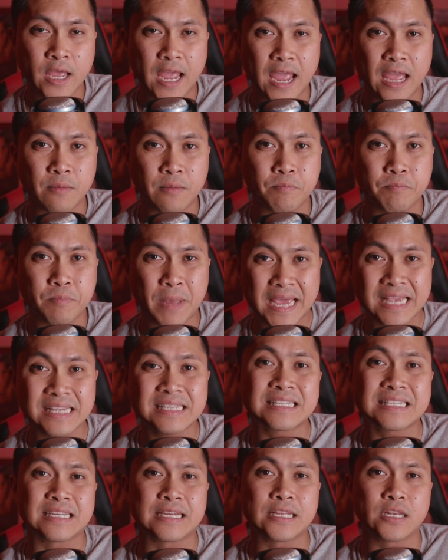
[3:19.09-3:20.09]
and
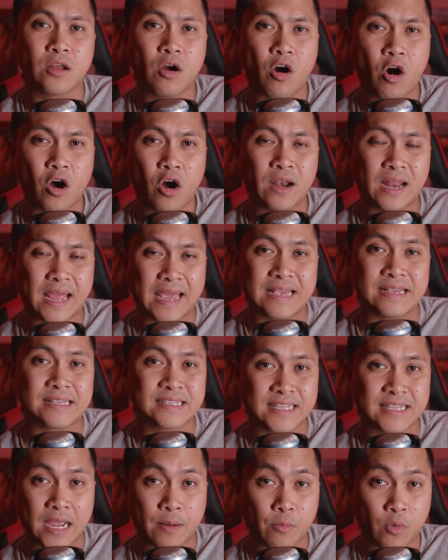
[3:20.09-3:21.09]
paste it on a
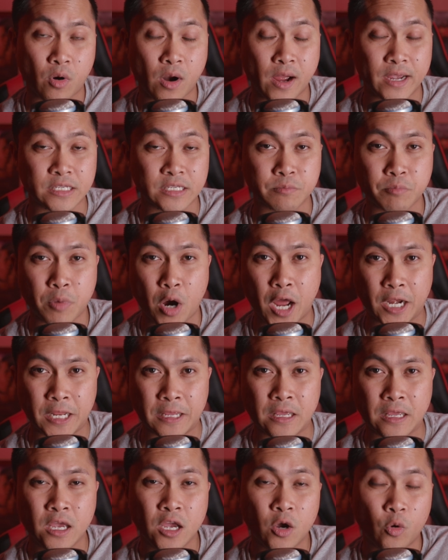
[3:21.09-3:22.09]
samurai's
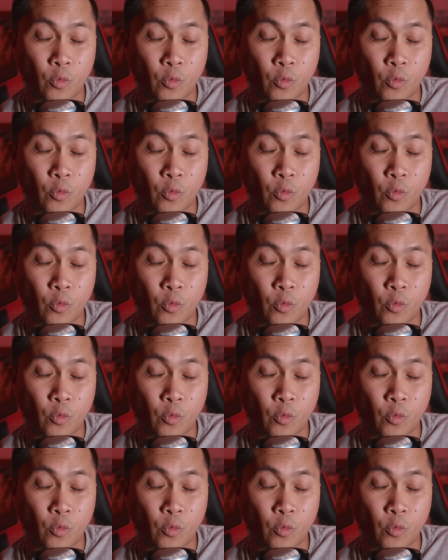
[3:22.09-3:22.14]
body,